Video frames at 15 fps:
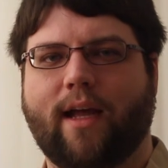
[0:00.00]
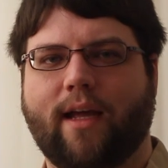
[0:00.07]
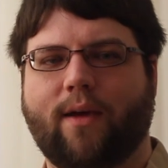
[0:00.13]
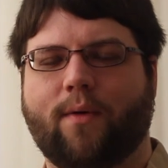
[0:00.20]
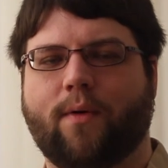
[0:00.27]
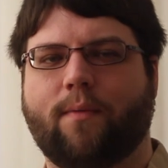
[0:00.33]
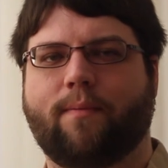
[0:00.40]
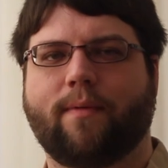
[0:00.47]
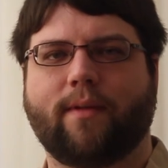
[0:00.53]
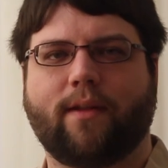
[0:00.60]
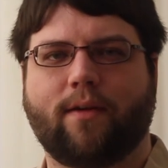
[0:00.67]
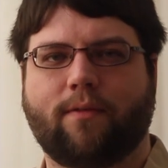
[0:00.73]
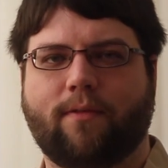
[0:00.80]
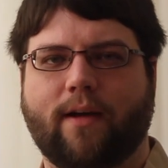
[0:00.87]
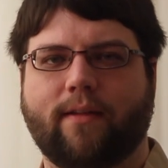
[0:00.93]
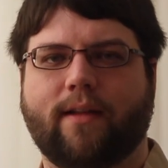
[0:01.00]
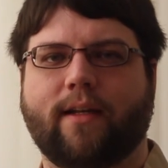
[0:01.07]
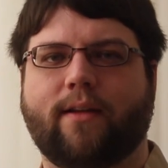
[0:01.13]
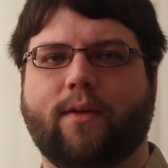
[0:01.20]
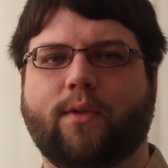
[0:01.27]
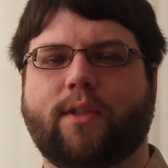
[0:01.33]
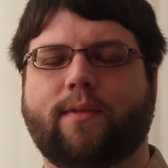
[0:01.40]
I hope you found
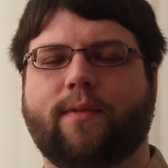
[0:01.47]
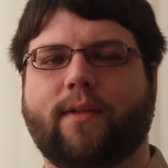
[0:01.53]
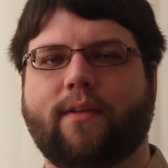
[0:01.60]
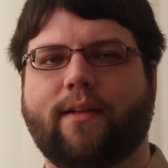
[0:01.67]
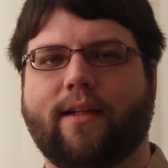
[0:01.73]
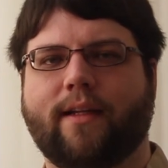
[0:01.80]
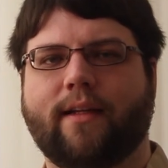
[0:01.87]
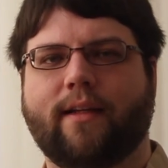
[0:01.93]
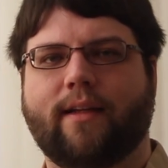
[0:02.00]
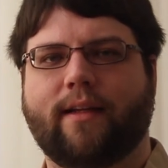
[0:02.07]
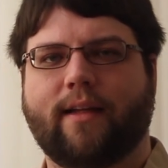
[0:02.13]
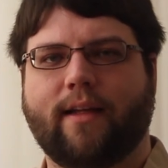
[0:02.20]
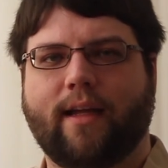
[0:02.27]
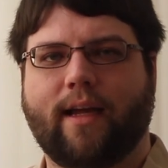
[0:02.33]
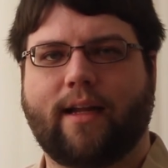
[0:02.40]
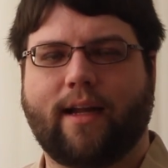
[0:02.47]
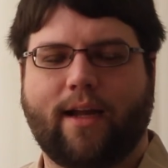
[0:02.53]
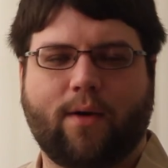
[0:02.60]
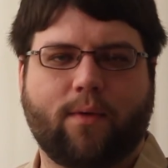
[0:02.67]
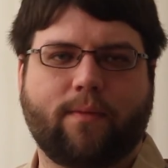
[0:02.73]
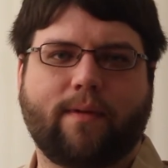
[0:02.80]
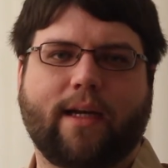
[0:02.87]
it useful, and I
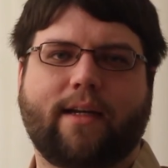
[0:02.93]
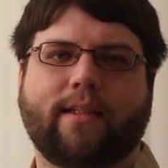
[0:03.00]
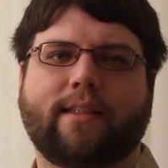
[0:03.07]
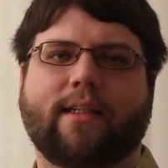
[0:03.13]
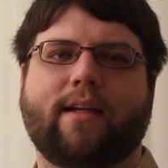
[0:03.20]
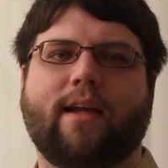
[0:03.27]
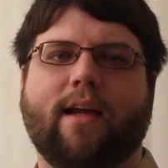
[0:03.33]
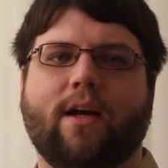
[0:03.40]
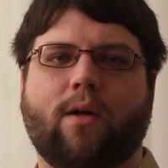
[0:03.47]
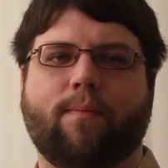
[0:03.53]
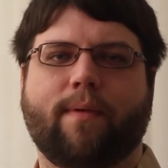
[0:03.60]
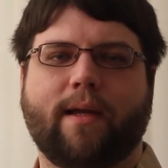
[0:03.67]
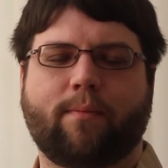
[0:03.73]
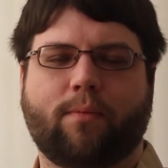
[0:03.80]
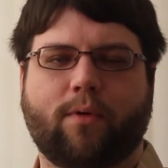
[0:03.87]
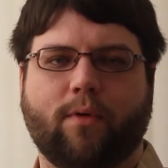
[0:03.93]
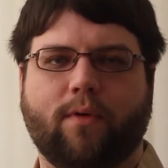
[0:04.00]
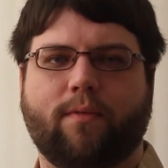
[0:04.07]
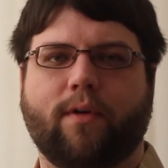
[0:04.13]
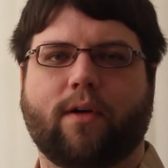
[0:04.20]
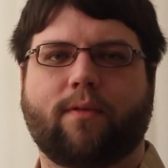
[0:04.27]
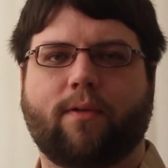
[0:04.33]
hope that it's going to help
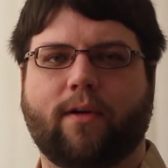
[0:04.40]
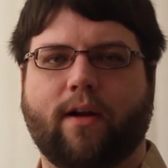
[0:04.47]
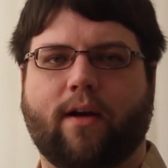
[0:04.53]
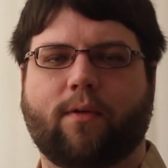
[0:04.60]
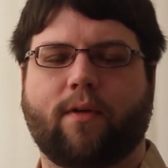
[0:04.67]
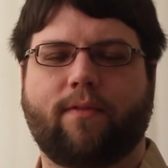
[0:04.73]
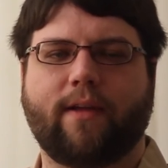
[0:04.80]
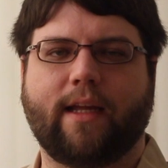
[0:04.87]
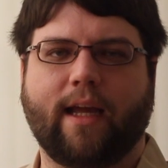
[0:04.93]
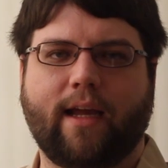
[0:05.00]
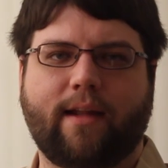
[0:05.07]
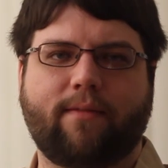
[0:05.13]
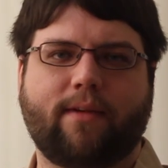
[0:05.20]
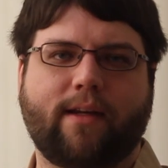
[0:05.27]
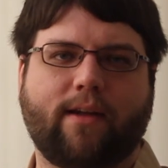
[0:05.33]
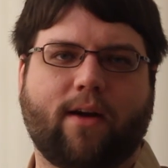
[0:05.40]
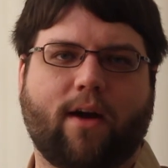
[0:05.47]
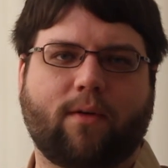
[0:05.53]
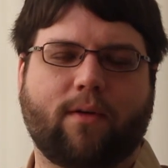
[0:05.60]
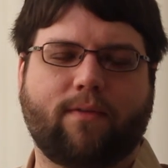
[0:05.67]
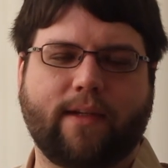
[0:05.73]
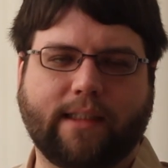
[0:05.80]
improve your photography and
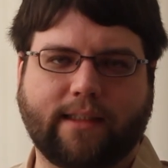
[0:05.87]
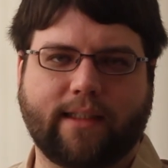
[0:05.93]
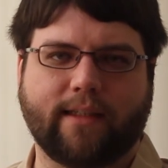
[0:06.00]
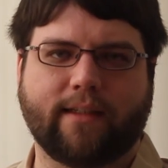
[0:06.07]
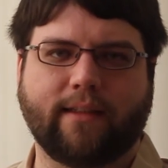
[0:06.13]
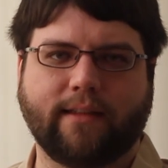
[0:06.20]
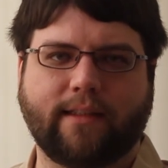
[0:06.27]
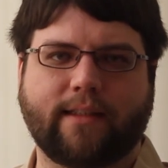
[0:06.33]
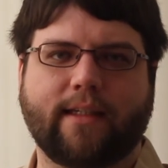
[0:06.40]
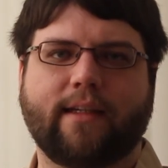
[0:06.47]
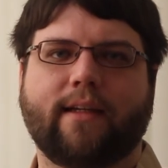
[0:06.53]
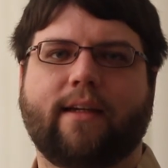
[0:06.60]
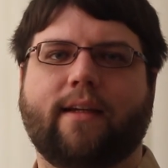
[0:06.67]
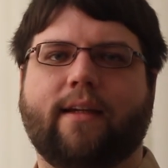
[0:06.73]
videography skills.